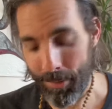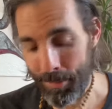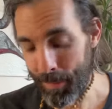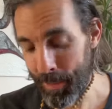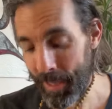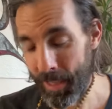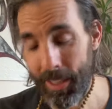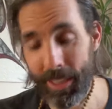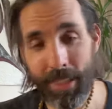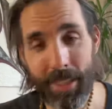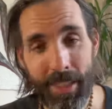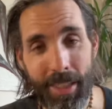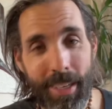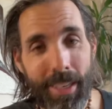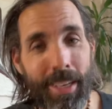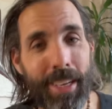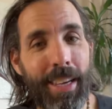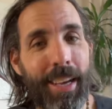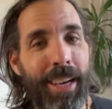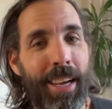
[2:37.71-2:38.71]
beads.
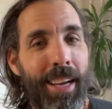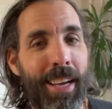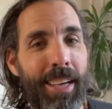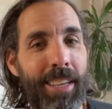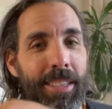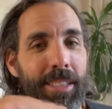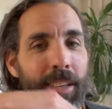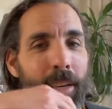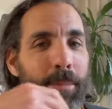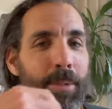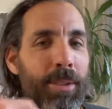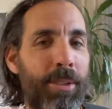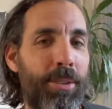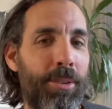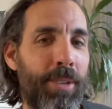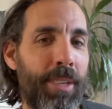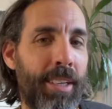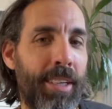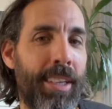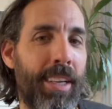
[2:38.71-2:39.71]
And so I've been
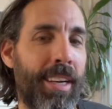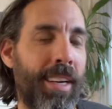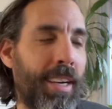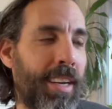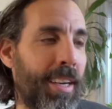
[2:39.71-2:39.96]
doing